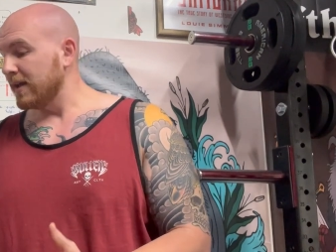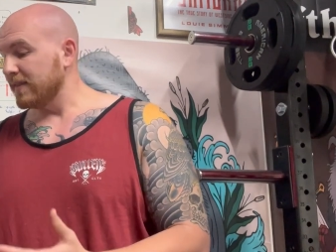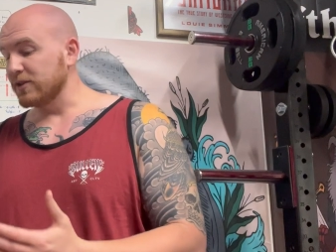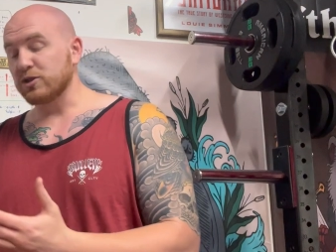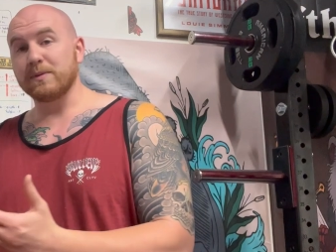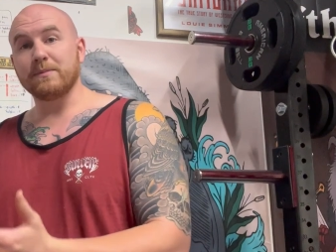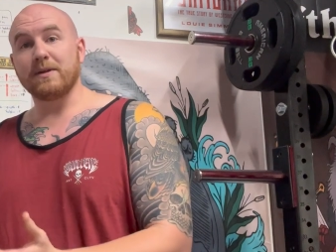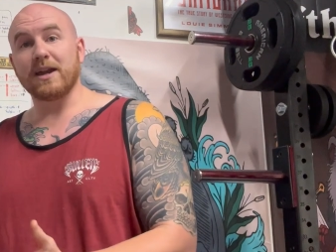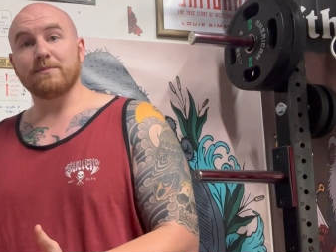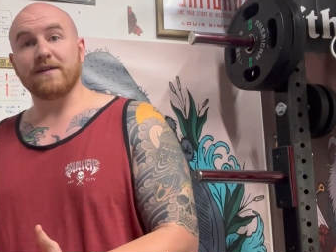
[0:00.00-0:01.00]
this will be
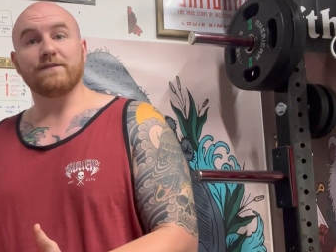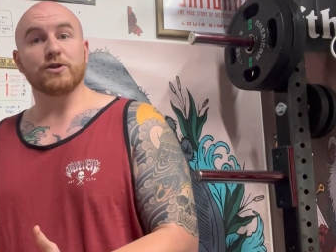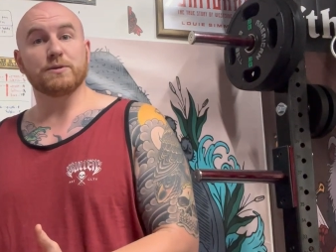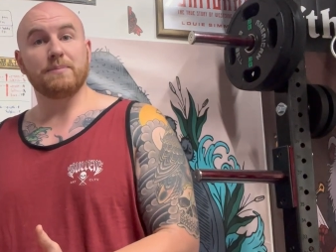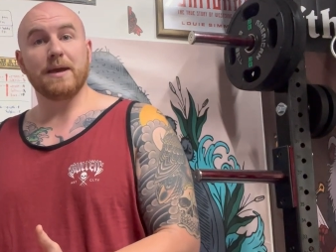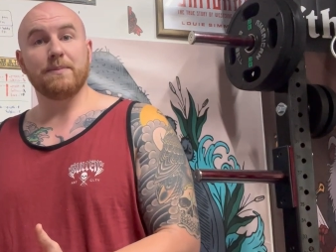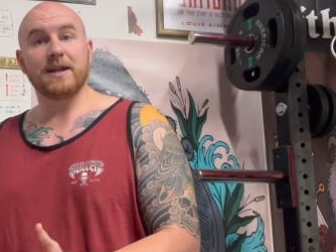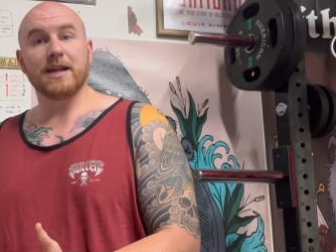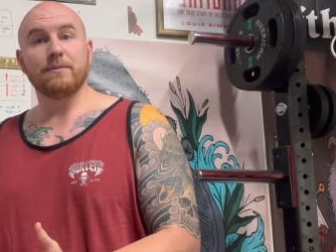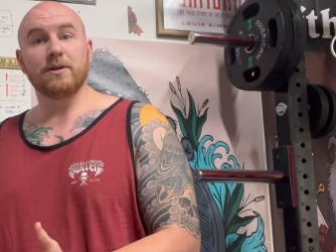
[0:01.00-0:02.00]
kind of my first Pepin
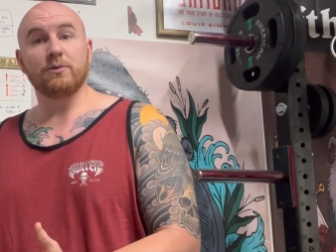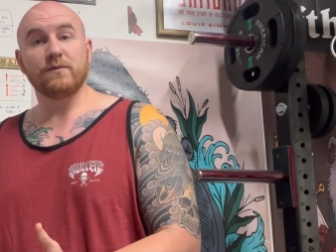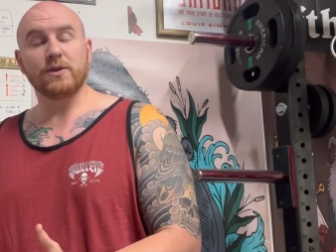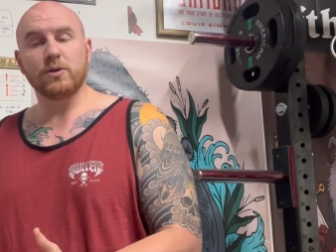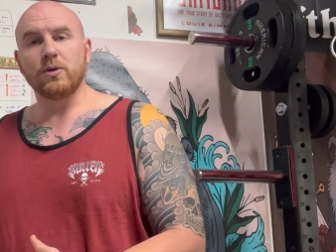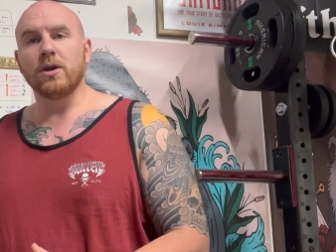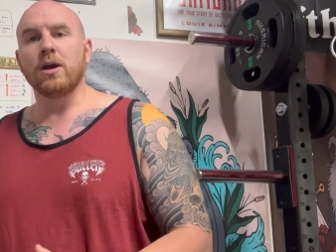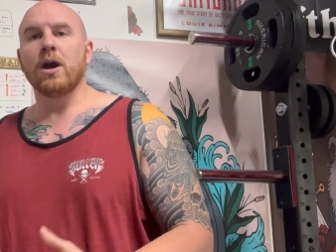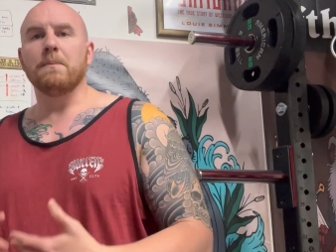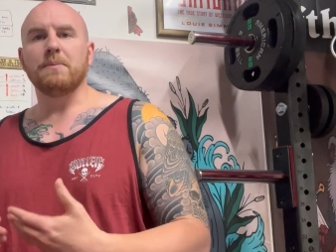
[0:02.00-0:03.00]
item on review,
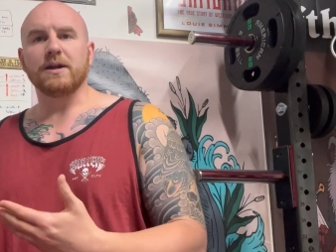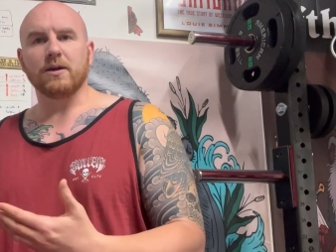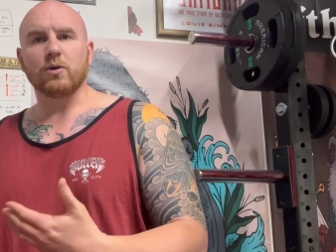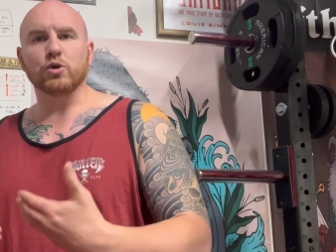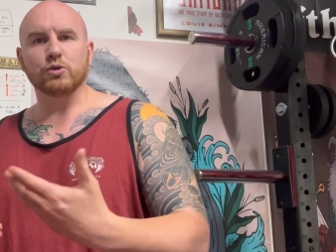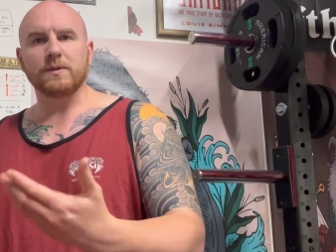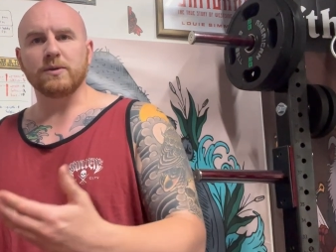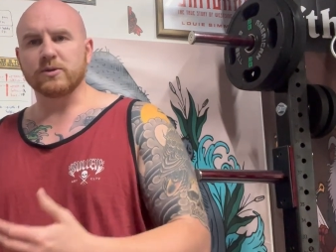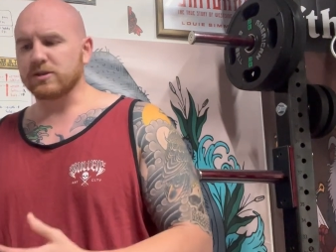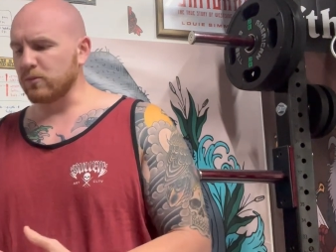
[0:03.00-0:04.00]
but of course we'll be
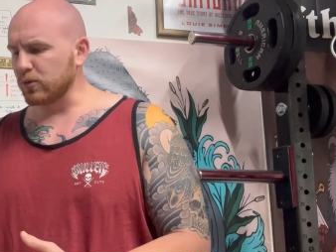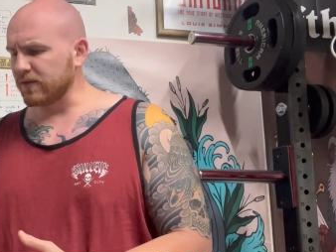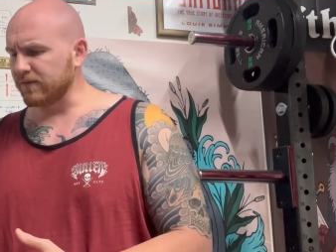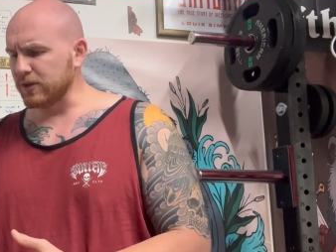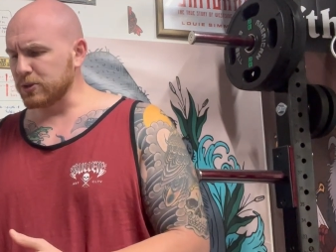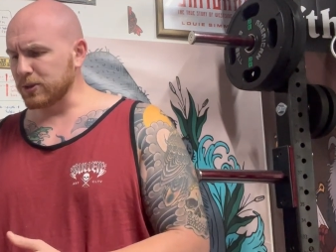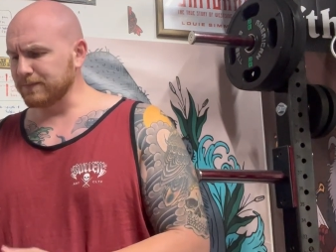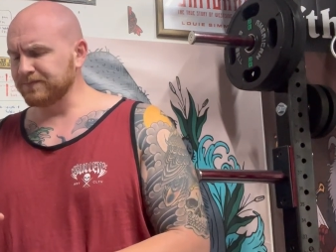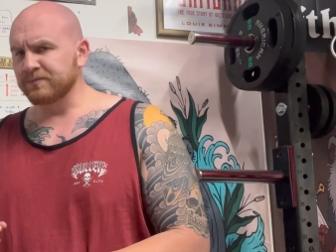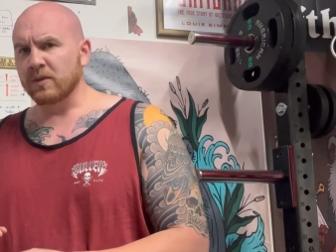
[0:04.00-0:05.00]
doing some more in the future.
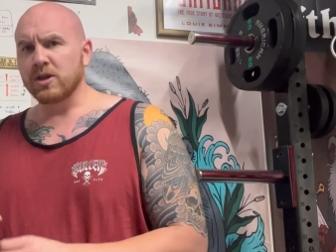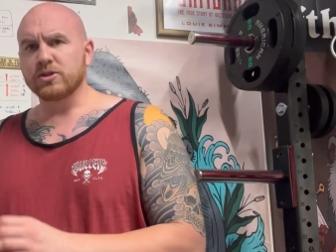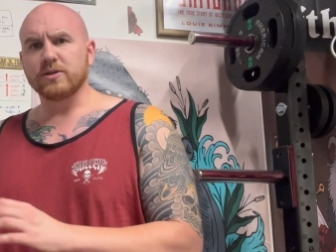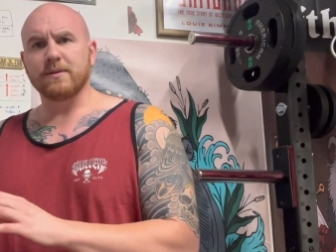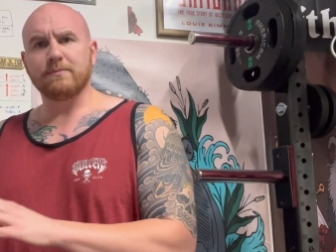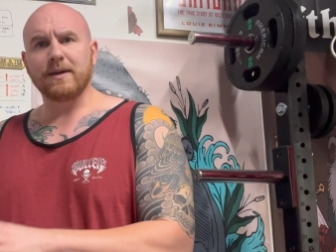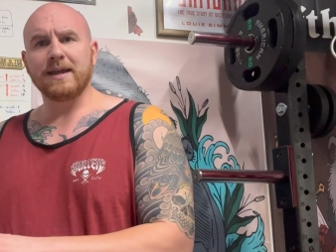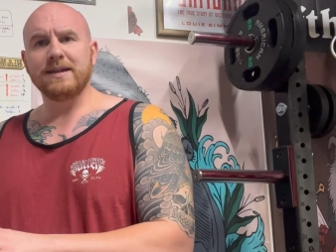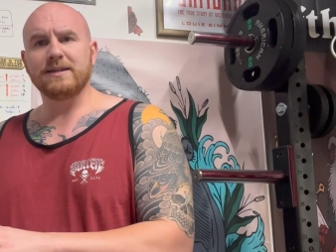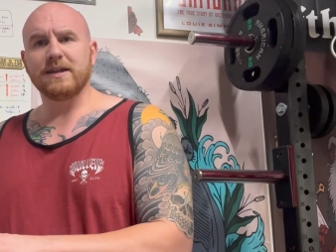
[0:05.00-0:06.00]
So the
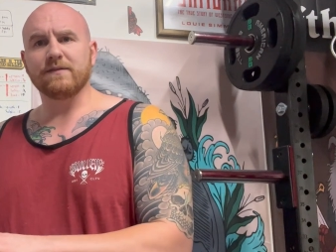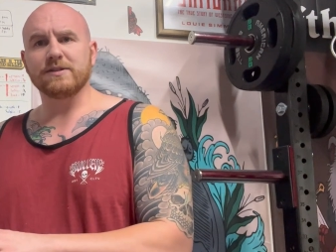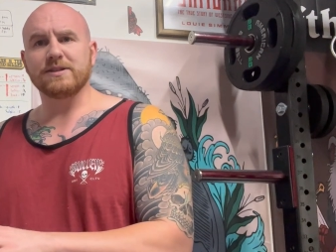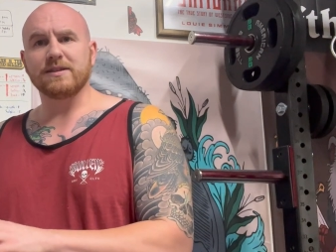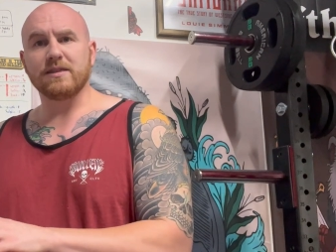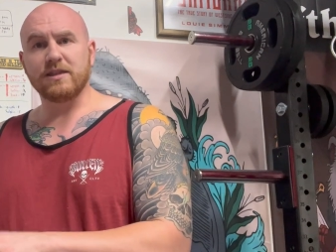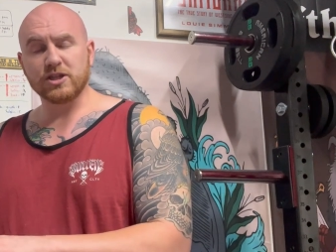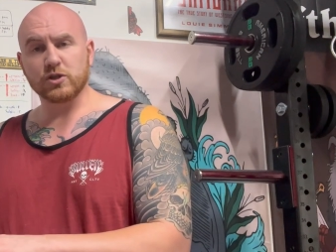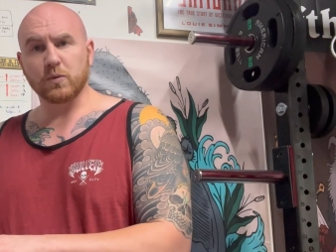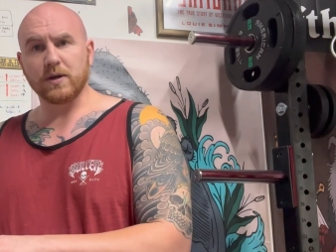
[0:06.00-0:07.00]
main difference in
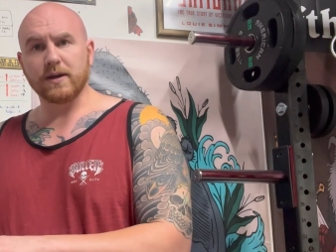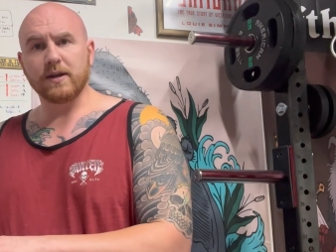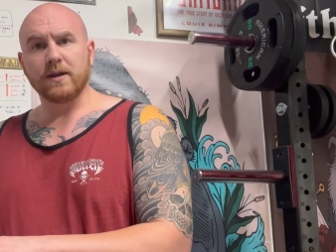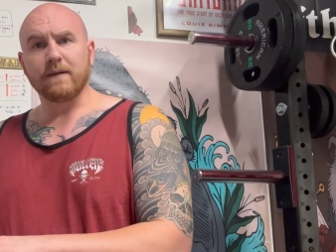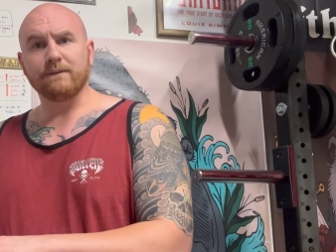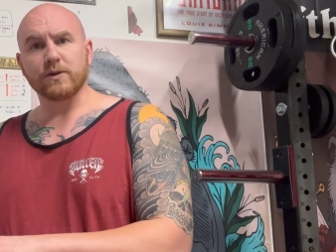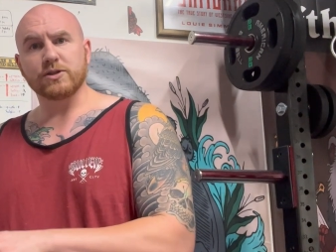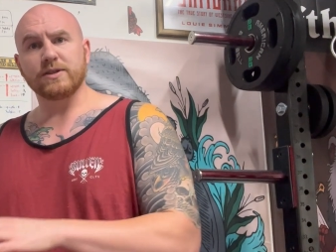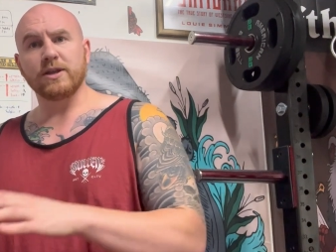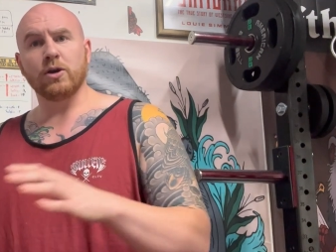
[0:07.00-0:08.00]
this one
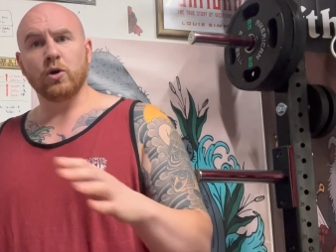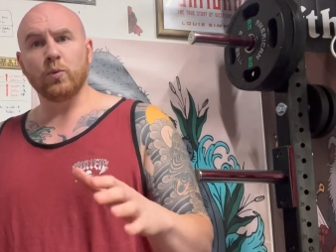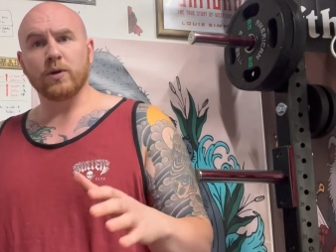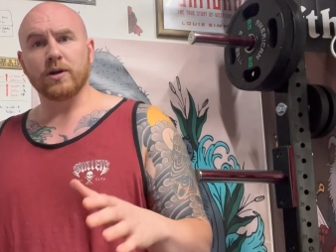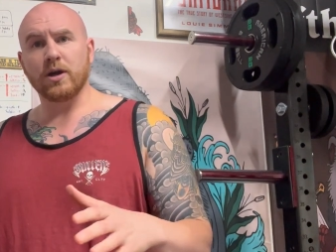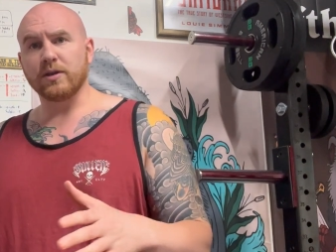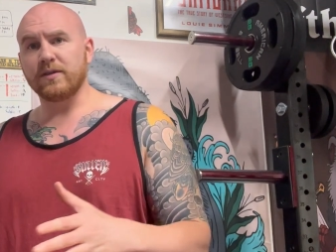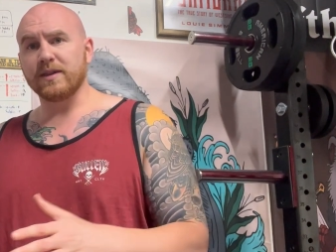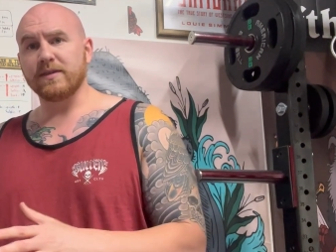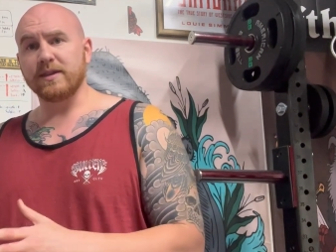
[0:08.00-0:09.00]
versus the old one, other
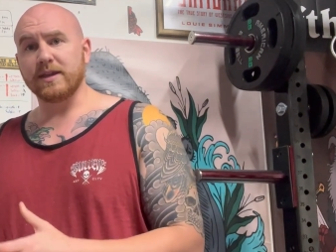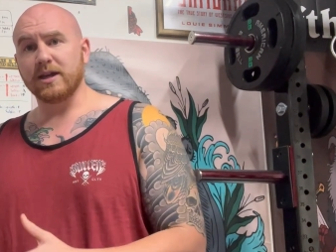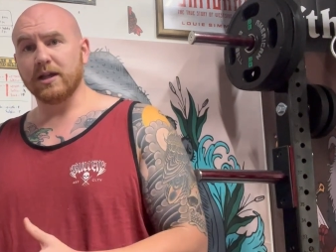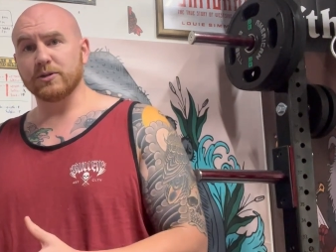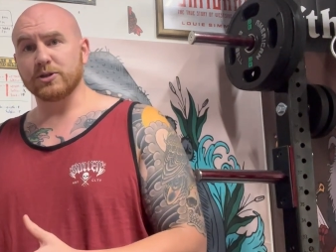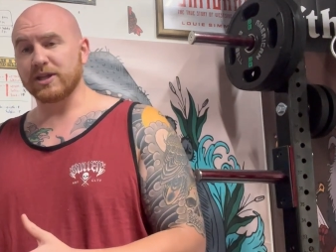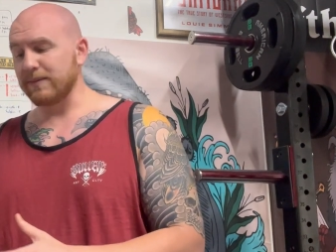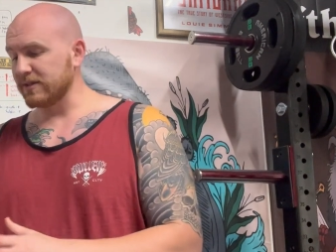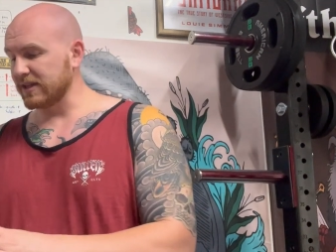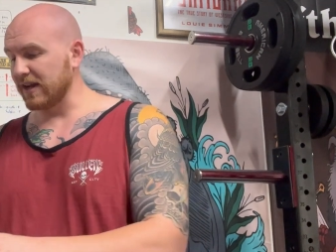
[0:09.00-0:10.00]
than the color
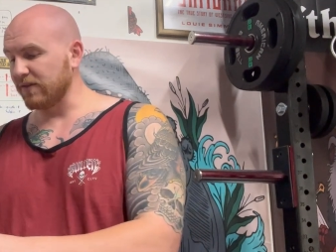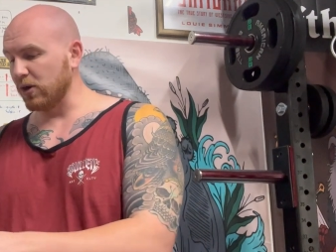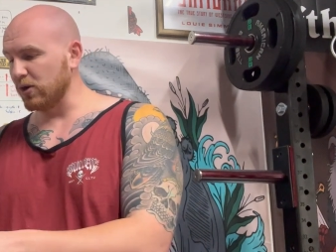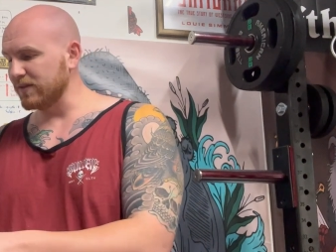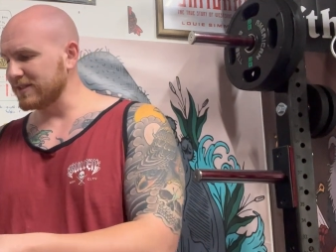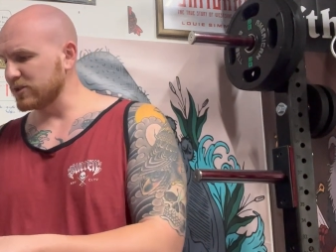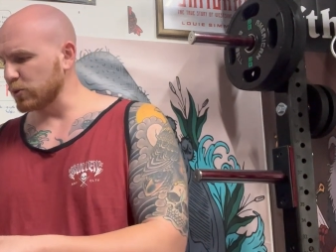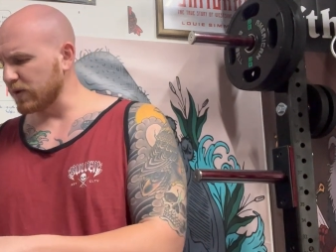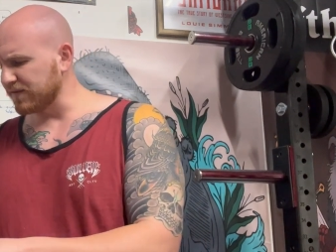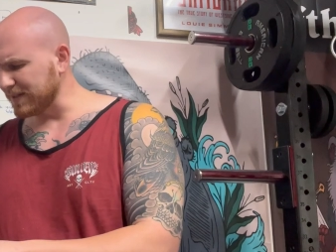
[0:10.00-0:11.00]
scheme, is kind of all this sort of